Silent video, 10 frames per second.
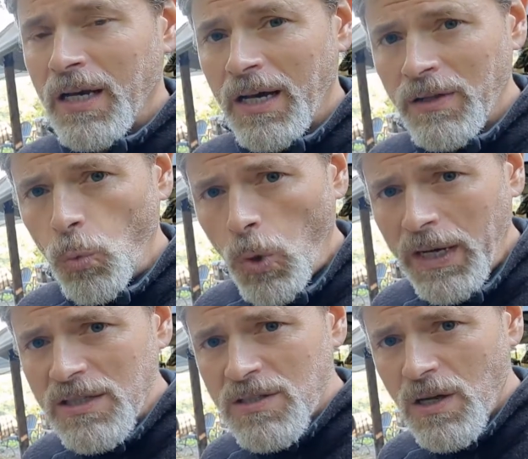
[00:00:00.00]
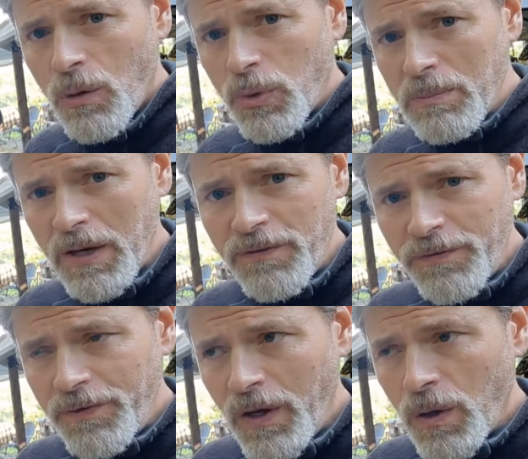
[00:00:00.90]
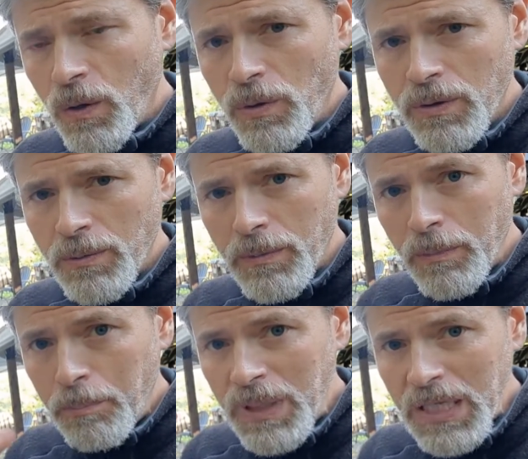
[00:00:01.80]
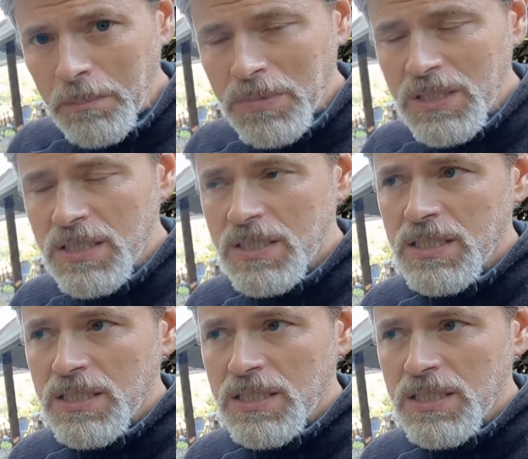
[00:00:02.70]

got in the white zone with my phone that beeped.